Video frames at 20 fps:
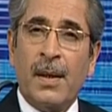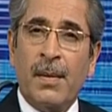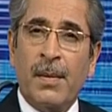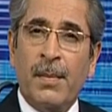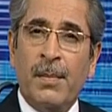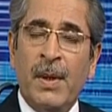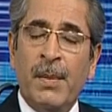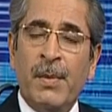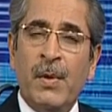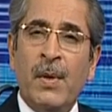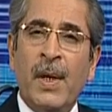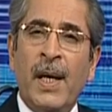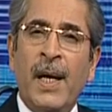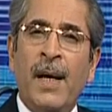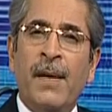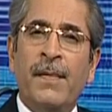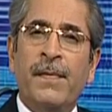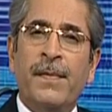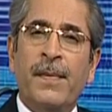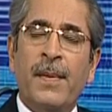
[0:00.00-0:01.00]
Maybe you
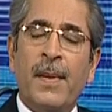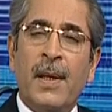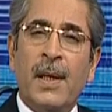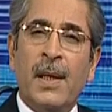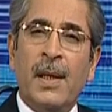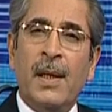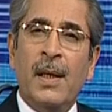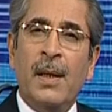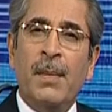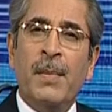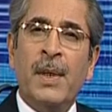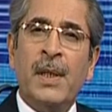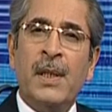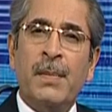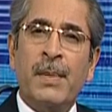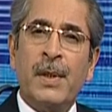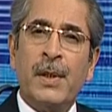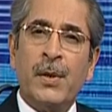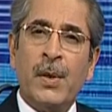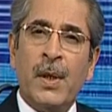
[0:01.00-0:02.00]
have a
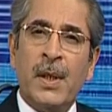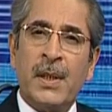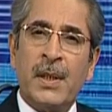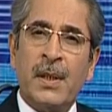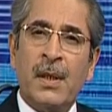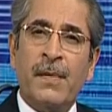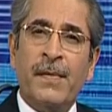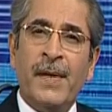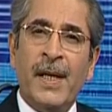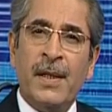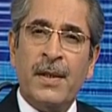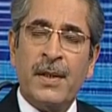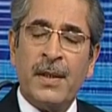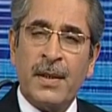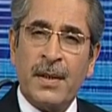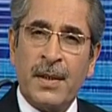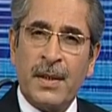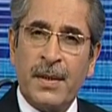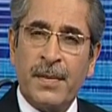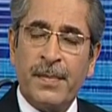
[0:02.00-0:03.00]
multiple choice kind of
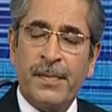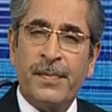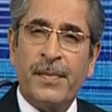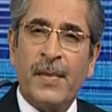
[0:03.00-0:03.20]
answers